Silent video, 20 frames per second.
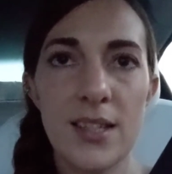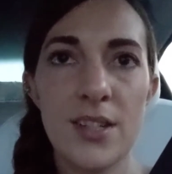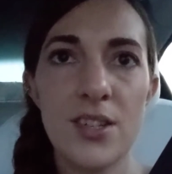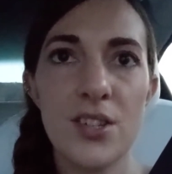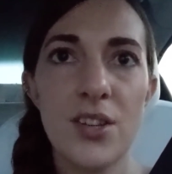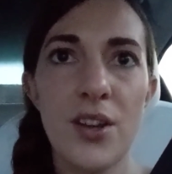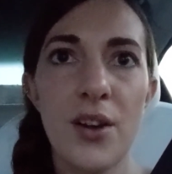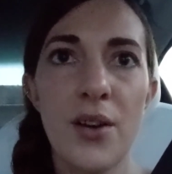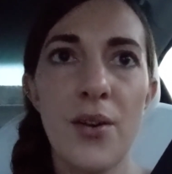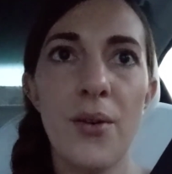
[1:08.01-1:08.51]

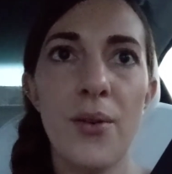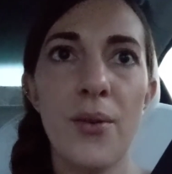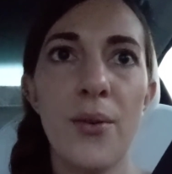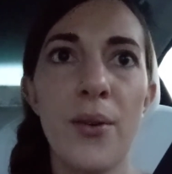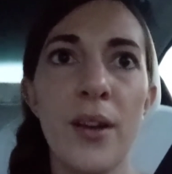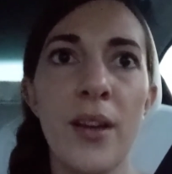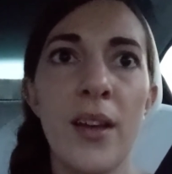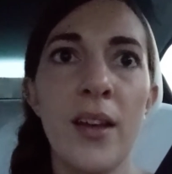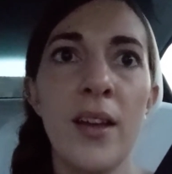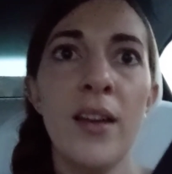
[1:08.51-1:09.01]
So
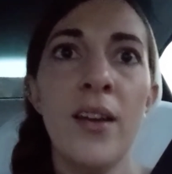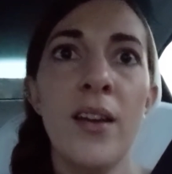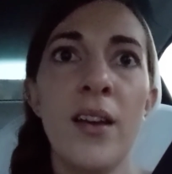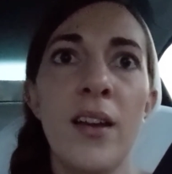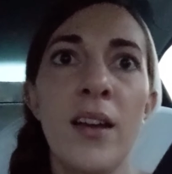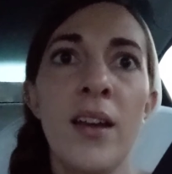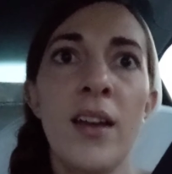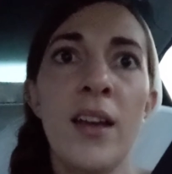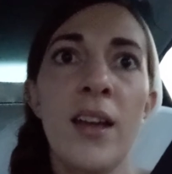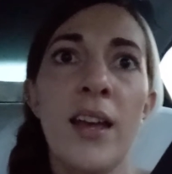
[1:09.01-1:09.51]

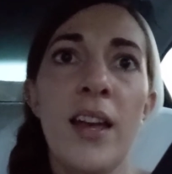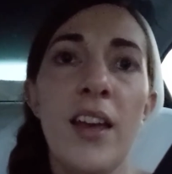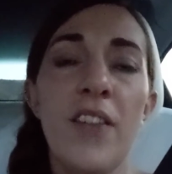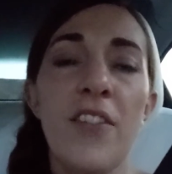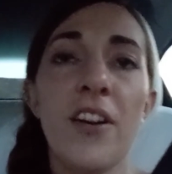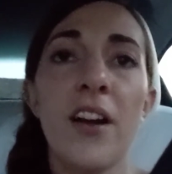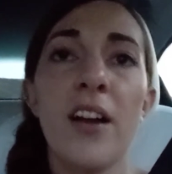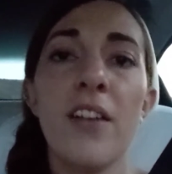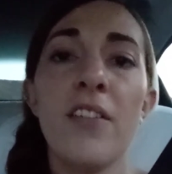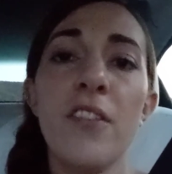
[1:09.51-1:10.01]
if
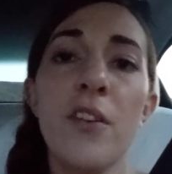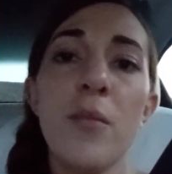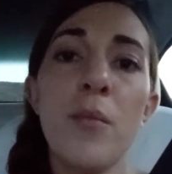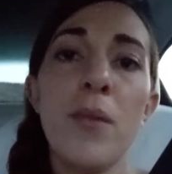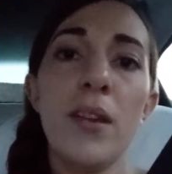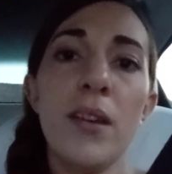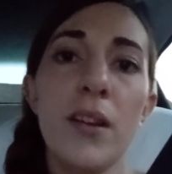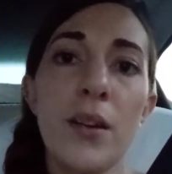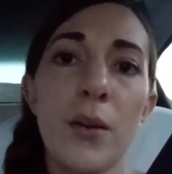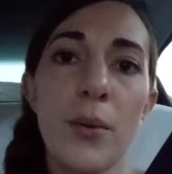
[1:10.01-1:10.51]
you're
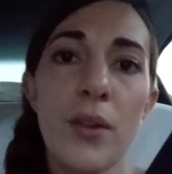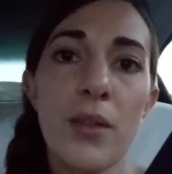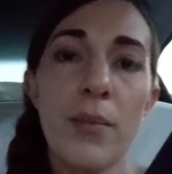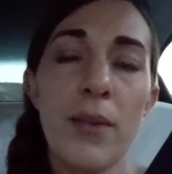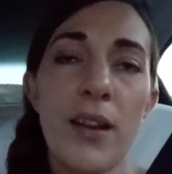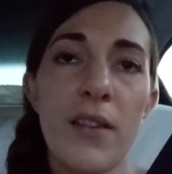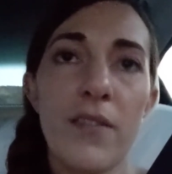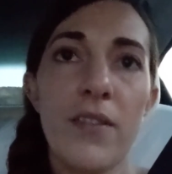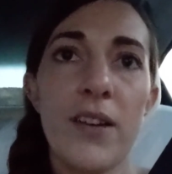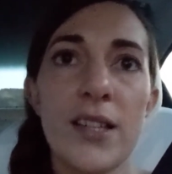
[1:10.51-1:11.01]
unfamiliar with
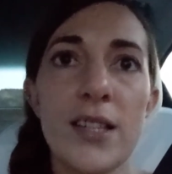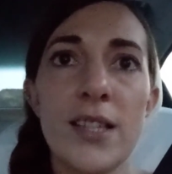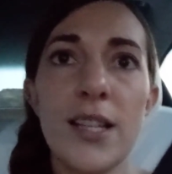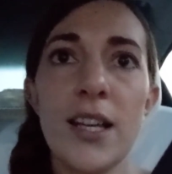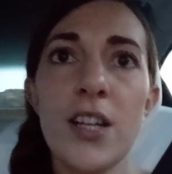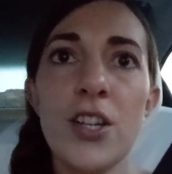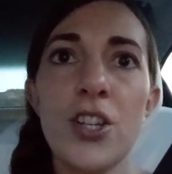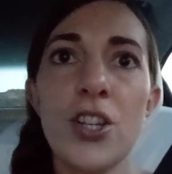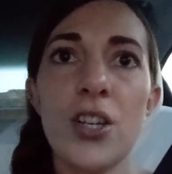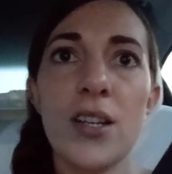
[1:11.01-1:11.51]

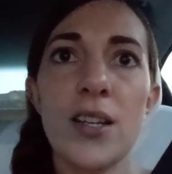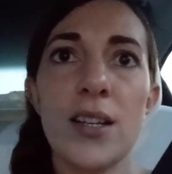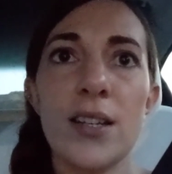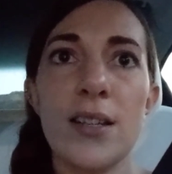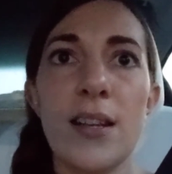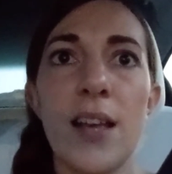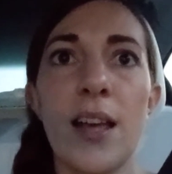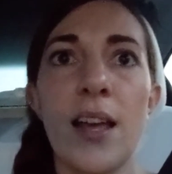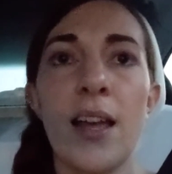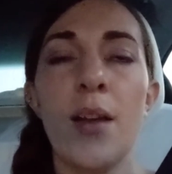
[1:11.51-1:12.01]

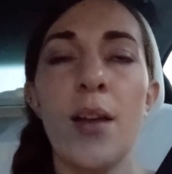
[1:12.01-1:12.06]
manifestation,